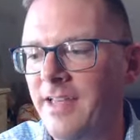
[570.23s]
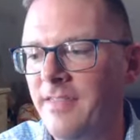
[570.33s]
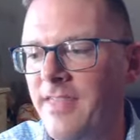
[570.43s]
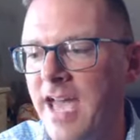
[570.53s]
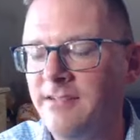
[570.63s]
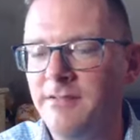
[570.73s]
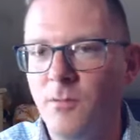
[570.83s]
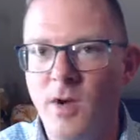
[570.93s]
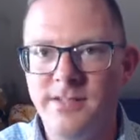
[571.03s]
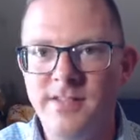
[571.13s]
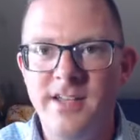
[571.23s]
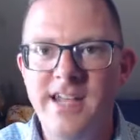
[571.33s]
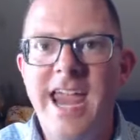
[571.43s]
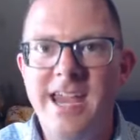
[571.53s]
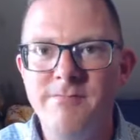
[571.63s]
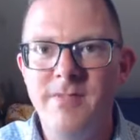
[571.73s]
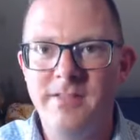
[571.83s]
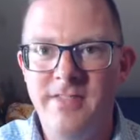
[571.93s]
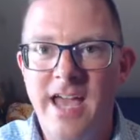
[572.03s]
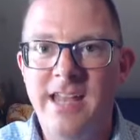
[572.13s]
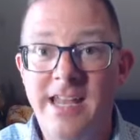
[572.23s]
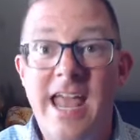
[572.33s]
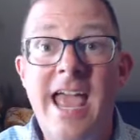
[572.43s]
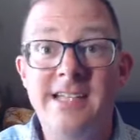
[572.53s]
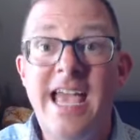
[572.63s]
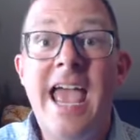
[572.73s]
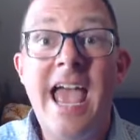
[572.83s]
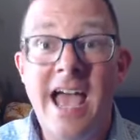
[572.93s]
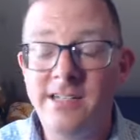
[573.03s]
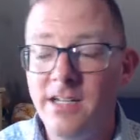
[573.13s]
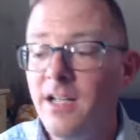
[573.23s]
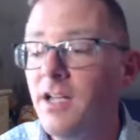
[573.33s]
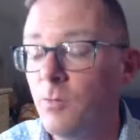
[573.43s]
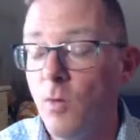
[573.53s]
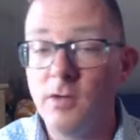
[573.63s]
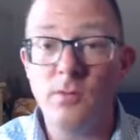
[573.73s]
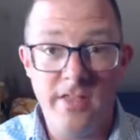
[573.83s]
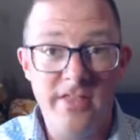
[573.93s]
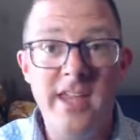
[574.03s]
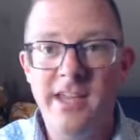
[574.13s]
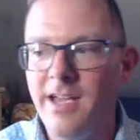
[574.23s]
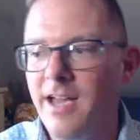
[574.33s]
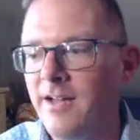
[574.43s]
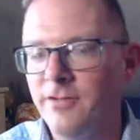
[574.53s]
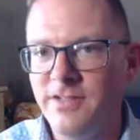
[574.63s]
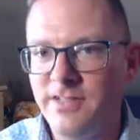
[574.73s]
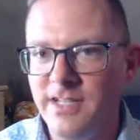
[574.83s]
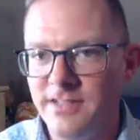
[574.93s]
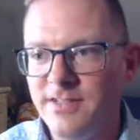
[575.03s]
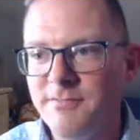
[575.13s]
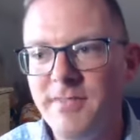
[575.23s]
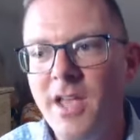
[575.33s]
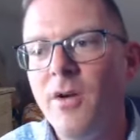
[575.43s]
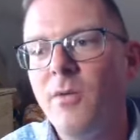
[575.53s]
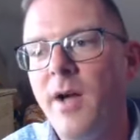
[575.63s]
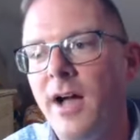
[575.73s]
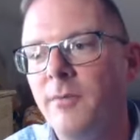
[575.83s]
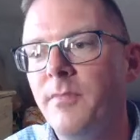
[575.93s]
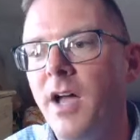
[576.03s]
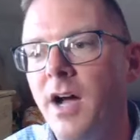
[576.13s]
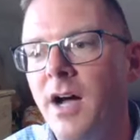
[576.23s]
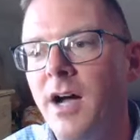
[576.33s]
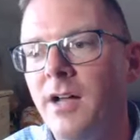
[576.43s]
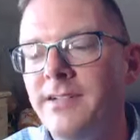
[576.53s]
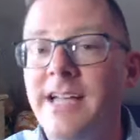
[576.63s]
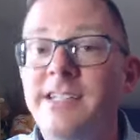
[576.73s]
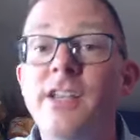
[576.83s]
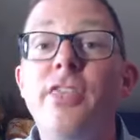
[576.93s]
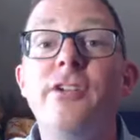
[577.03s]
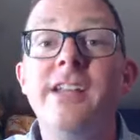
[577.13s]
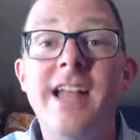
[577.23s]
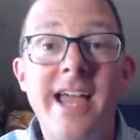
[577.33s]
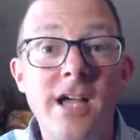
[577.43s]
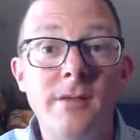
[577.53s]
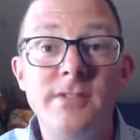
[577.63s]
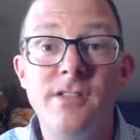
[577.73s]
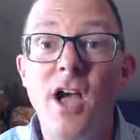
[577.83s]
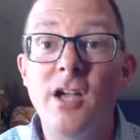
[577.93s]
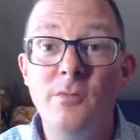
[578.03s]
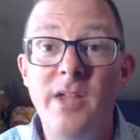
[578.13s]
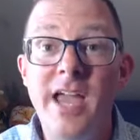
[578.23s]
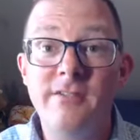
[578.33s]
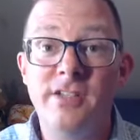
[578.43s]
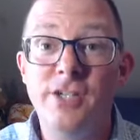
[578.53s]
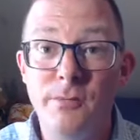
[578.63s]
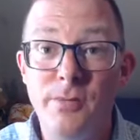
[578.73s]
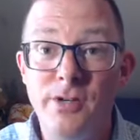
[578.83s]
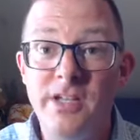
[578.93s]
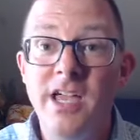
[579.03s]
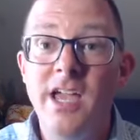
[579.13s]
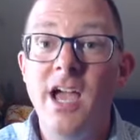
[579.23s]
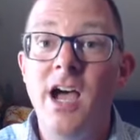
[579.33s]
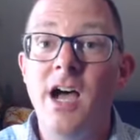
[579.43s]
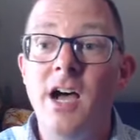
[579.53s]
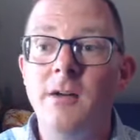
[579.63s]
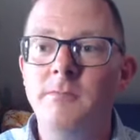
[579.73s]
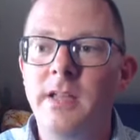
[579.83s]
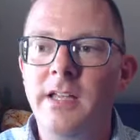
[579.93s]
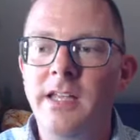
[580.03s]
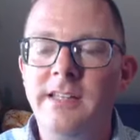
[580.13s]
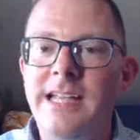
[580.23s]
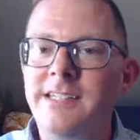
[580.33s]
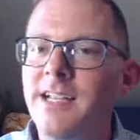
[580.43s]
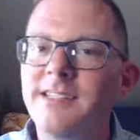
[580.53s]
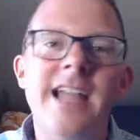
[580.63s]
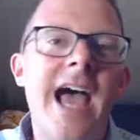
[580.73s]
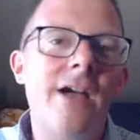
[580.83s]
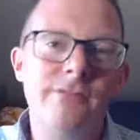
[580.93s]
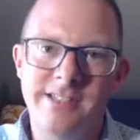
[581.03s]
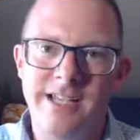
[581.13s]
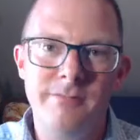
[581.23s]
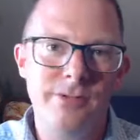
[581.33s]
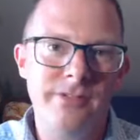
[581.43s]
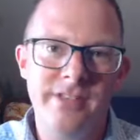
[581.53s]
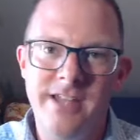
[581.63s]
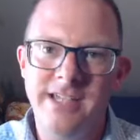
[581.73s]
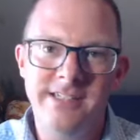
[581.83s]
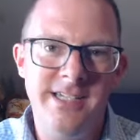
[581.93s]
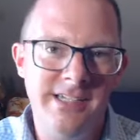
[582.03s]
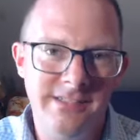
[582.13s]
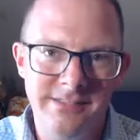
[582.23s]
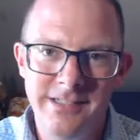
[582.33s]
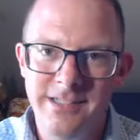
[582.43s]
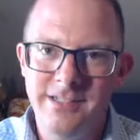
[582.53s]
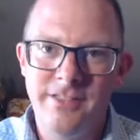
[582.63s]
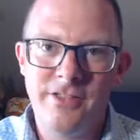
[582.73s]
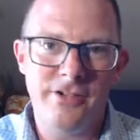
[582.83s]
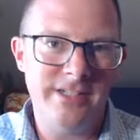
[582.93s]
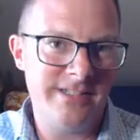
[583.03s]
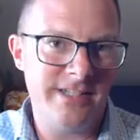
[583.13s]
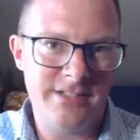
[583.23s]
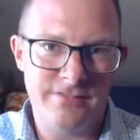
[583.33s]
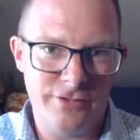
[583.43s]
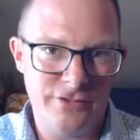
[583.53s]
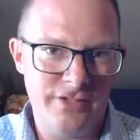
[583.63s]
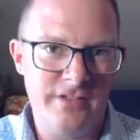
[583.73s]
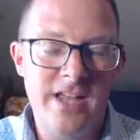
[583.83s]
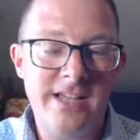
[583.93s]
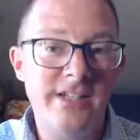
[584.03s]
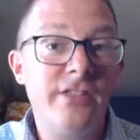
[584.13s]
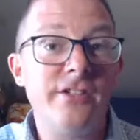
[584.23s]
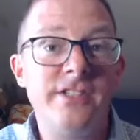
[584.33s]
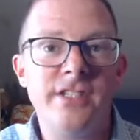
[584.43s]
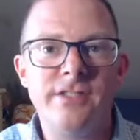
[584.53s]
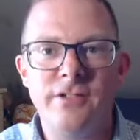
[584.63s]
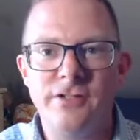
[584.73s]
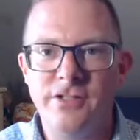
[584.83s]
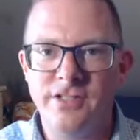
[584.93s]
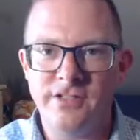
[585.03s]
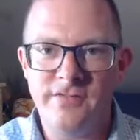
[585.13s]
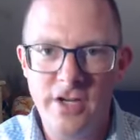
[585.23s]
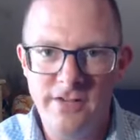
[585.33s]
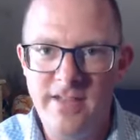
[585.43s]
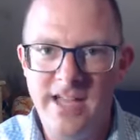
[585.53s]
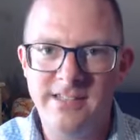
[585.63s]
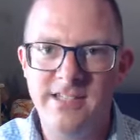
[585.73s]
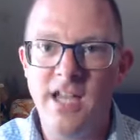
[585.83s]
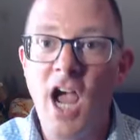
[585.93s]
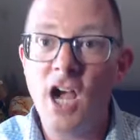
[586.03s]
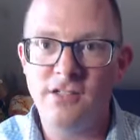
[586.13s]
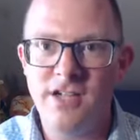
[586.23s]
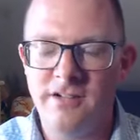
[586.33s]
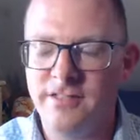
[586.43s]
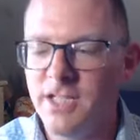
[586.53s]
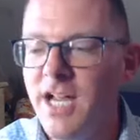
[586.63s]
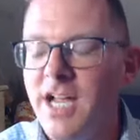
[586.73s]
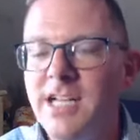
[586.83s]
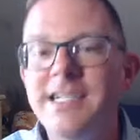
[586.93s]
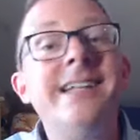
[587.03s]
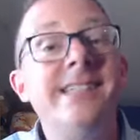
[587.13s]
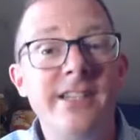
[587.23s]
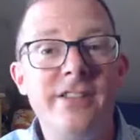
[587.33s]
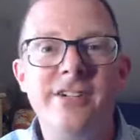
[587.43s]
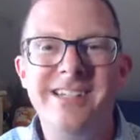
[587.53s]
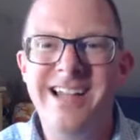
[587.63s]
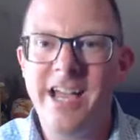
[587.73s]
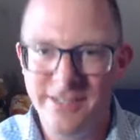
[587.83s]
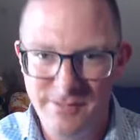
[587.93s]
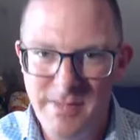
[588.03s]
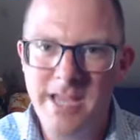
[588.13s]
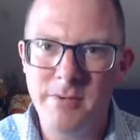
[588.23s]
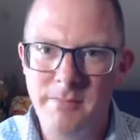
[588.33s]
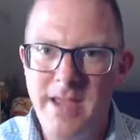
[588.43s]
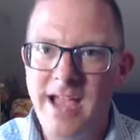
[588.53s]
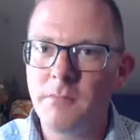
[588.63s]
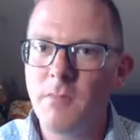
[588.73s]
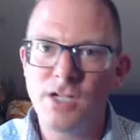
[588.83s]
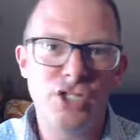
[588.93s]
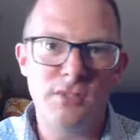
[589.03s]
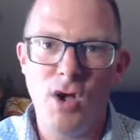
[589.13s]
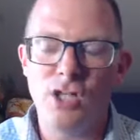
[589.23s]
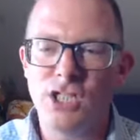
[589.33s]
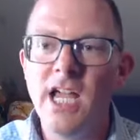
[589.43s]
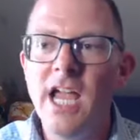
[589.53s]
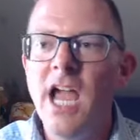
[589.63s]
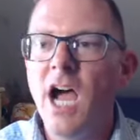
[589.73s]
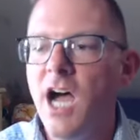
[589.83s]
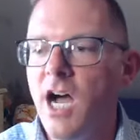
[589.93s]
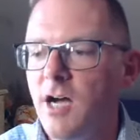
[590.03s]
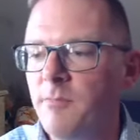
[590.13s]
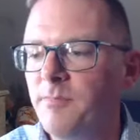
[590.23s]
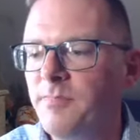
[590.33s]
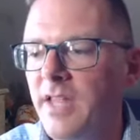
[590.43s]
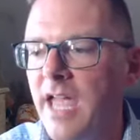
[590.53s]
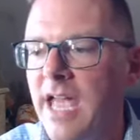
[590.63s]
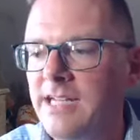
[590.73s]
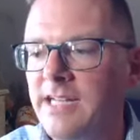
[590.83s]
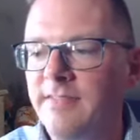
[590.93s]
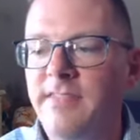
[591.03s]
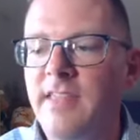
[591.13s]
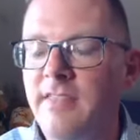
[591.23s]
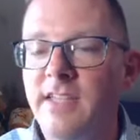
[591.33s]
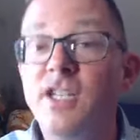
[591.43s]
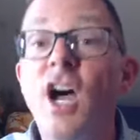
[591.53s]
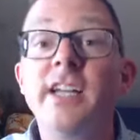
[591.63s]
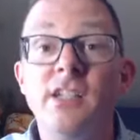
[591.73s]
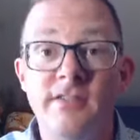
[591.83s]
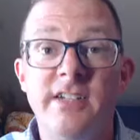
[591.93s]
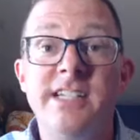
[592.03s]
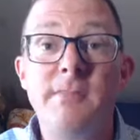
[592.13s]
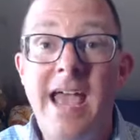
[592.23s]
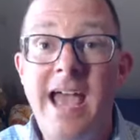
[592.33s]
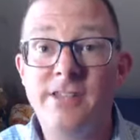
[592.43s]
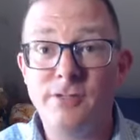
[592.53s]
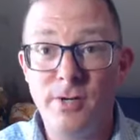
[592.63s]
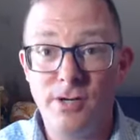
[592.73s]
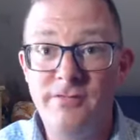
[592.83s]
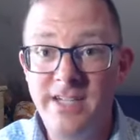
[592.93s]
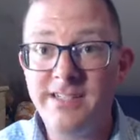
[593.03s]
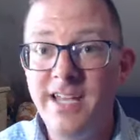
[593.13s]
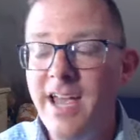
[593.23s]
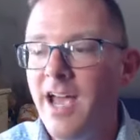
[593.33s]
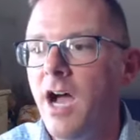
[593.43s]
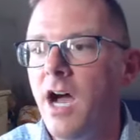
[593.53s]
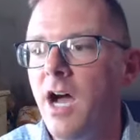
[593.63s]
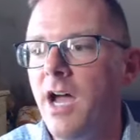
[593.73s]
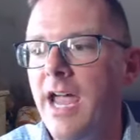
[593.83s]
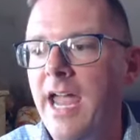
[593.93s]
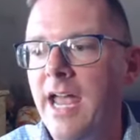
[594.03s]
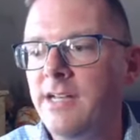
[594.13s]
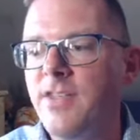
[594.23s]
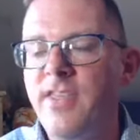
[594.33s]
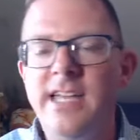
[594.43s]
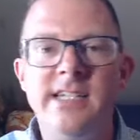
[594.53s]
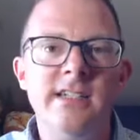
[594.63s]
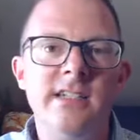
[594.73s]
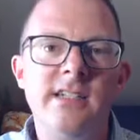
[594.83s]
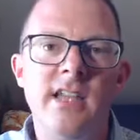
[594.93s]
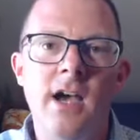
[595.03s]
that was the name that it has had, one would think, ever since. Well, 1939 comes along, and we have a yearbook that does not resemble the 1936 version. The 1936 version is very fancy, hardcover. 1939 is paperback, much smaller. And the title of it is Past Perfect, and they didn't.